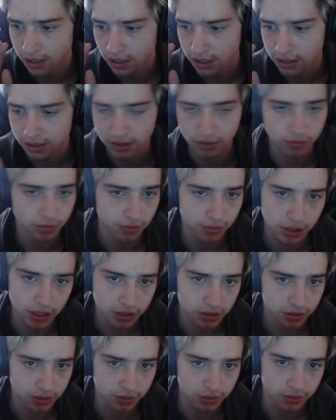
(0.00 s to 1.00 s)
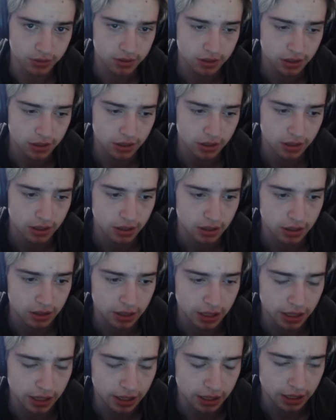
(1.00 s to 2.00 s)
several videos
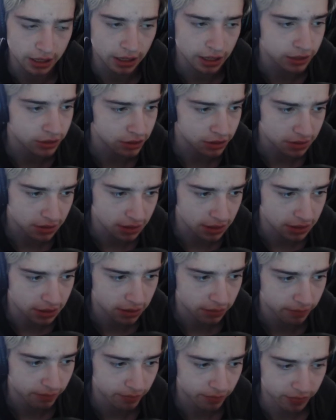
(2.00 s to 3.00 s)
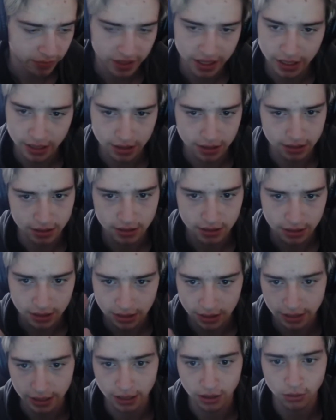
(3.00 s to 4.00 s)
that I just need to edit and
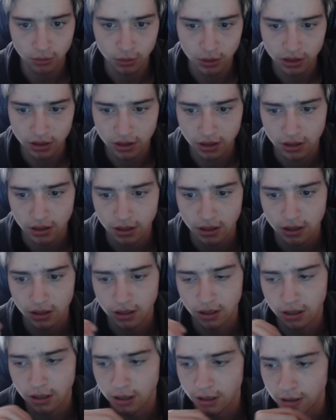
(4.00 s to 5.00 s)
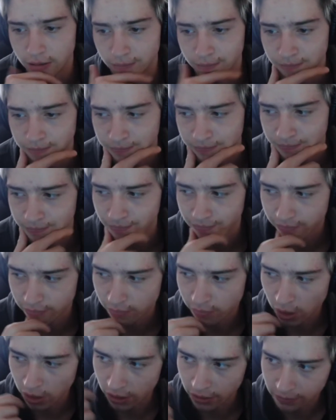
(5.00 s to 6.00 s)
get down with. Um,
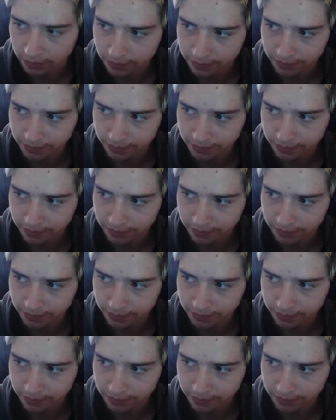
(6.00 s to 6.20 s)
but,